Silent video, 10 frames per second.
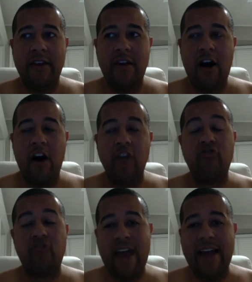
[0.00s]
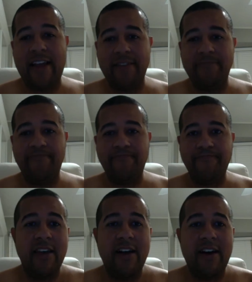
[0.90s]
on track.
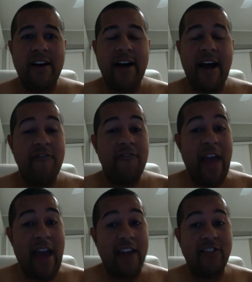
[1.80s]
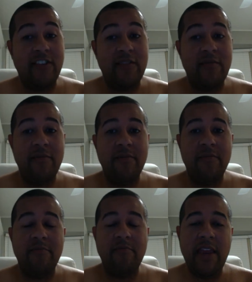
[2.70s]
Uh, I've fasted
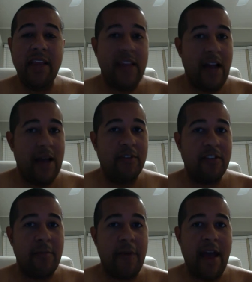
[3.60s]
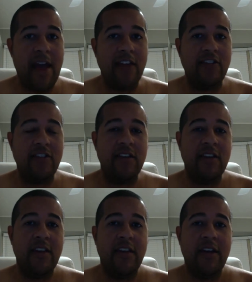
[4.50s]
many times in the past.
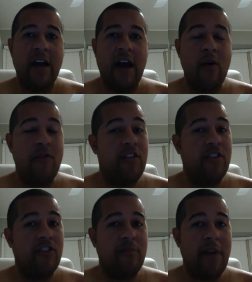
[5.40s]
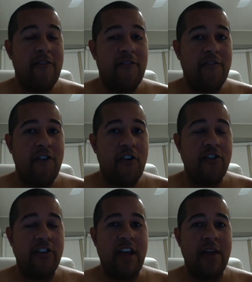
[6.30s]
However, this is my
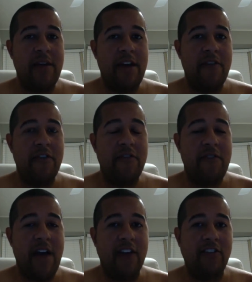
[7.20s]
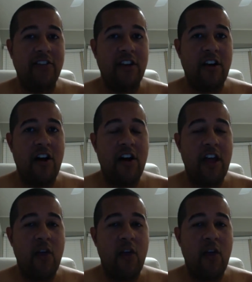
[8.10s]
first time ever fasting on a